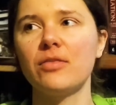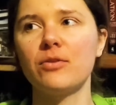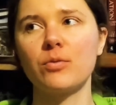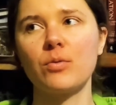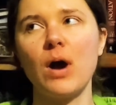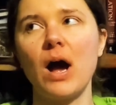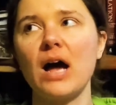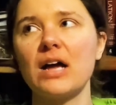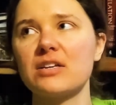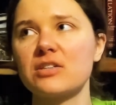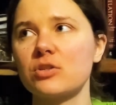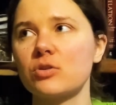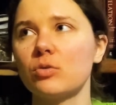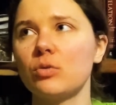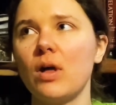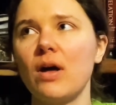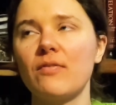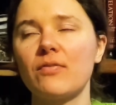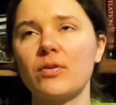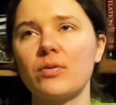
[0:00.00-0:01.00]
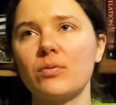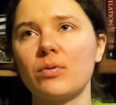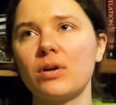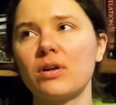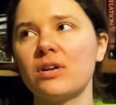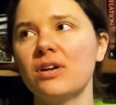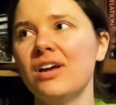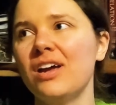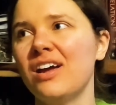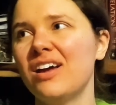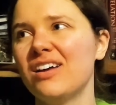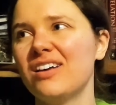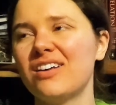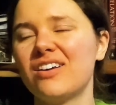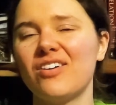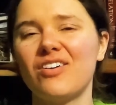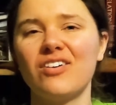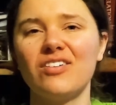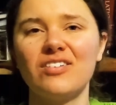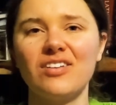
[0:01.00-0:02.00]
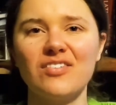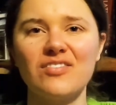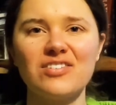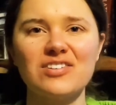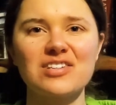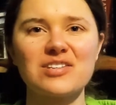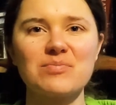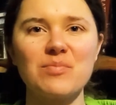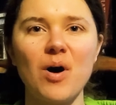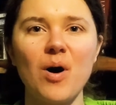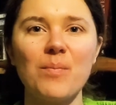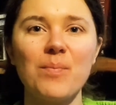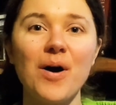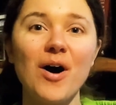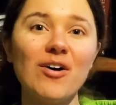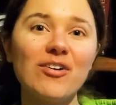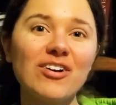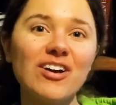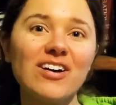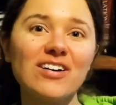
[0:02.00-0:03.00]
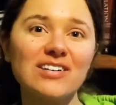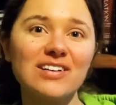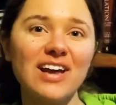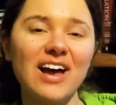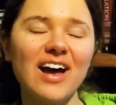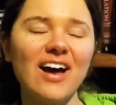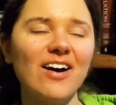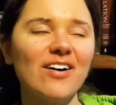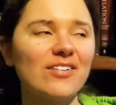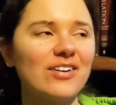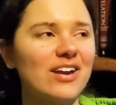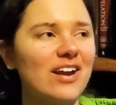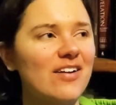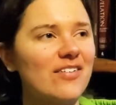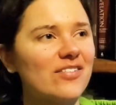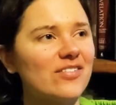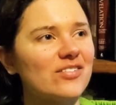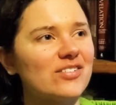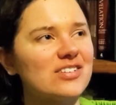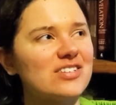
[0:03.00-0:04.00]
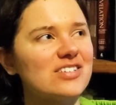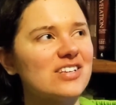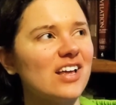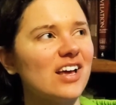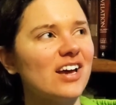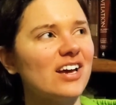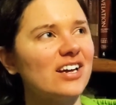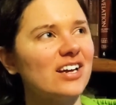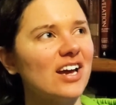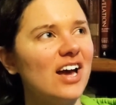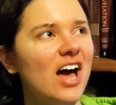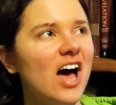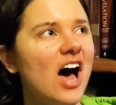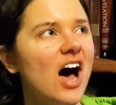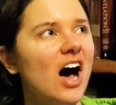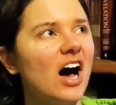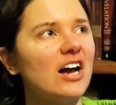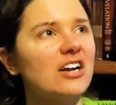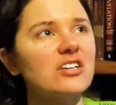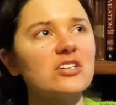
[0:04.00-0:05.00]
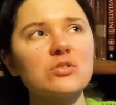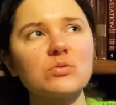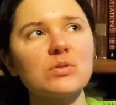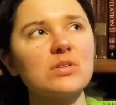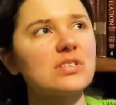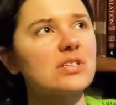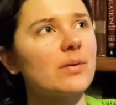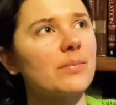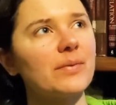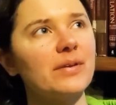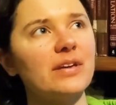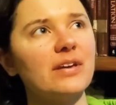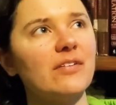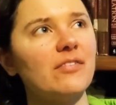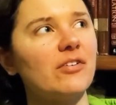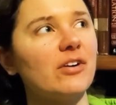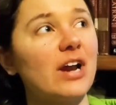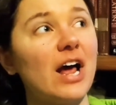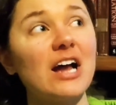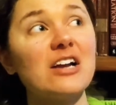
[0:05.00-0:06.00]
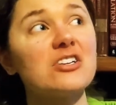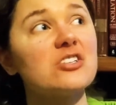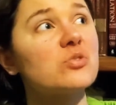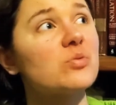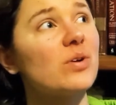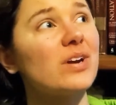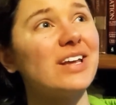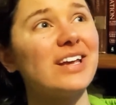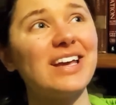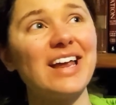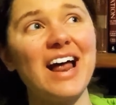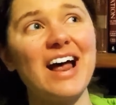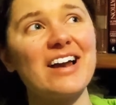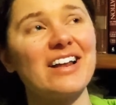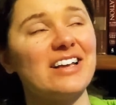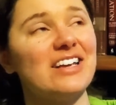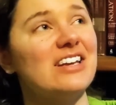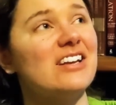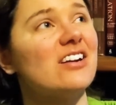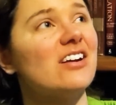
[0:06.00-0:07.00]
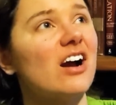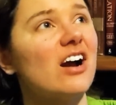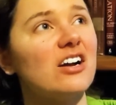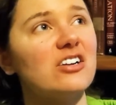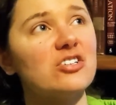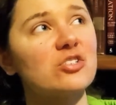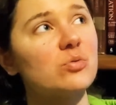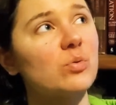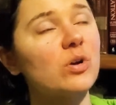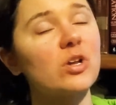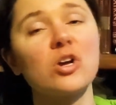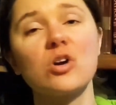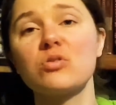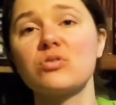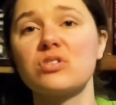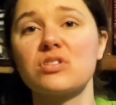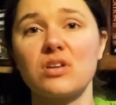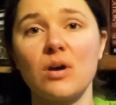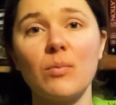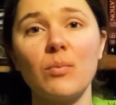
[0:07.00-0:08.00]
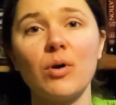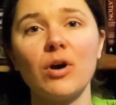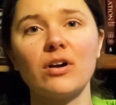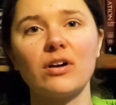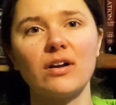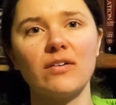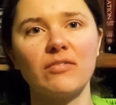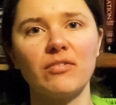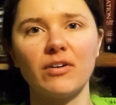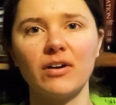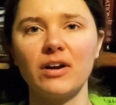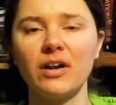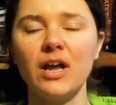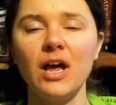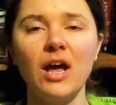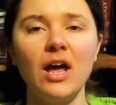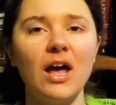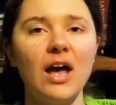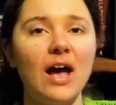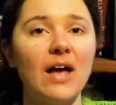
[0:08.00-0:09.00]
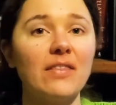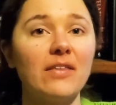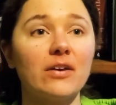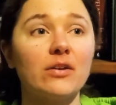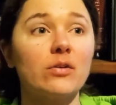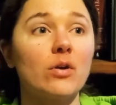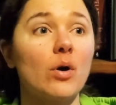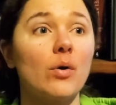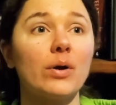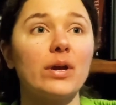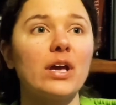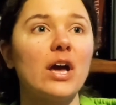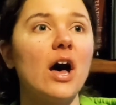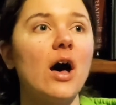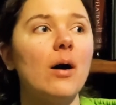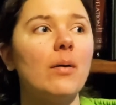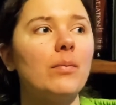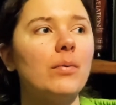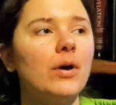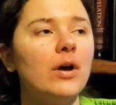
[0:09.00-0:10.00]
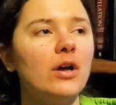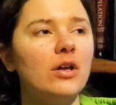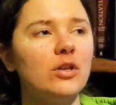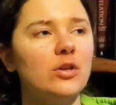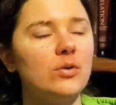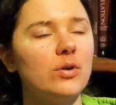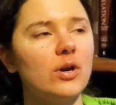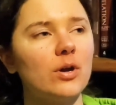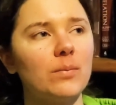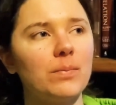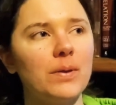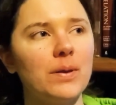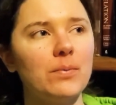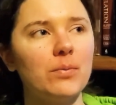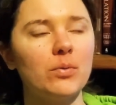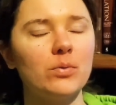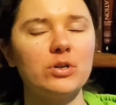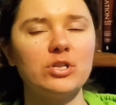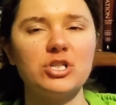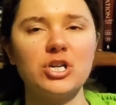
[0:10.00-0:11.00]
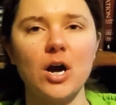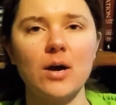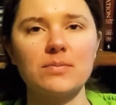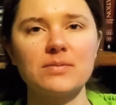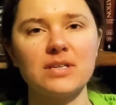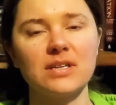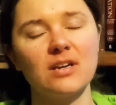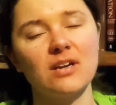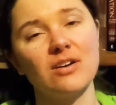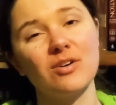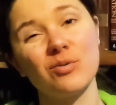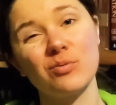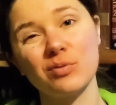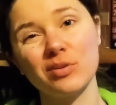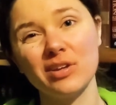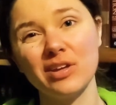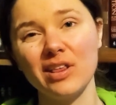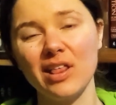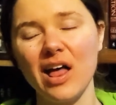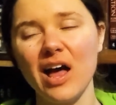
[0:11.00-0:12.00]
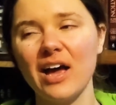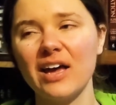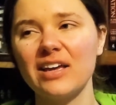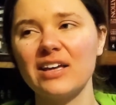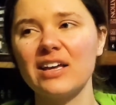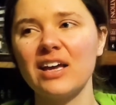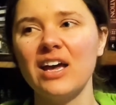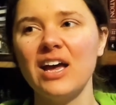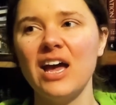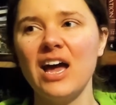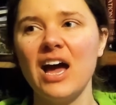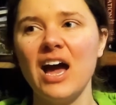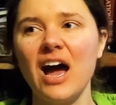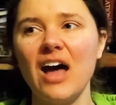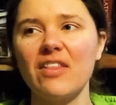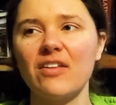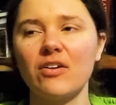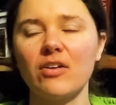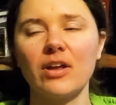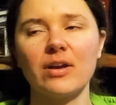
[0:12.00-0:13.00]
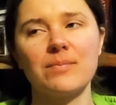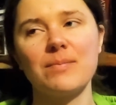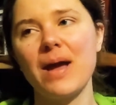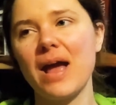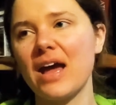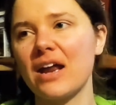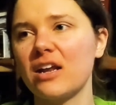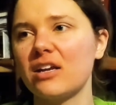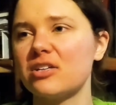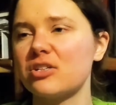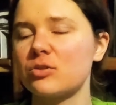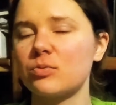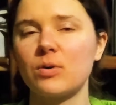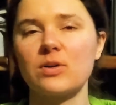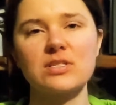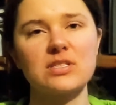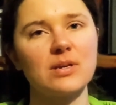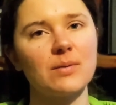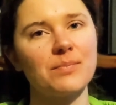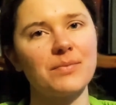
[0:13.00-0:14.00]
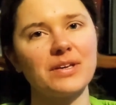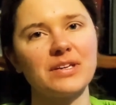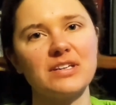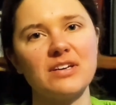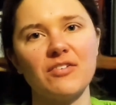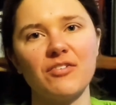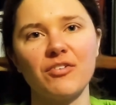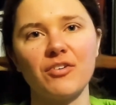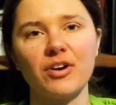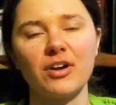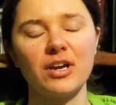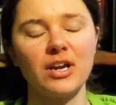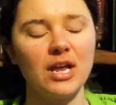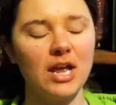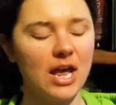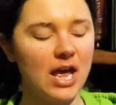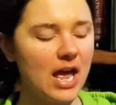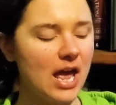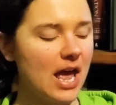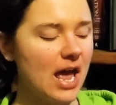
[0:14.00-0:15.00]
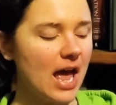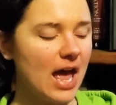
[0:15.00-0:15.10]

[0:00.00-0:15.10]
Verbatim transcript: And then through high school, everyone, you know, live in small podunk town and everyone's like, I just want something different. I just want to get out of here. I just want to go somewhere different. And then growing up, you hear people with jobs that I don't really like. And they're like, man, I just want something different.